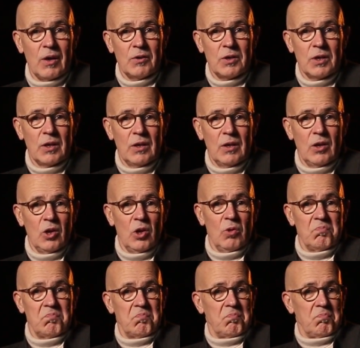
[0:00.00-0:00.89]
out
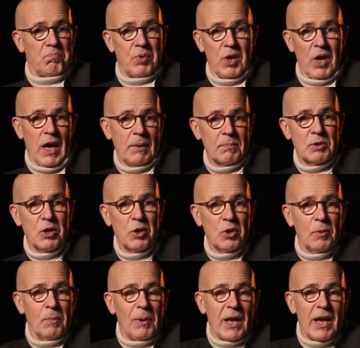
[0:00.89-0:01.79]
perhaps
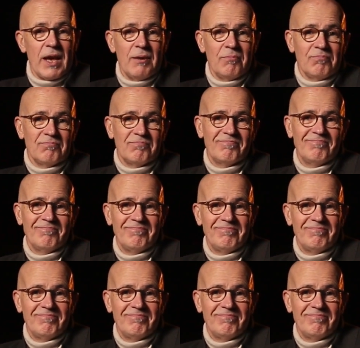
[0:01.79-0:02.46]
who to blame,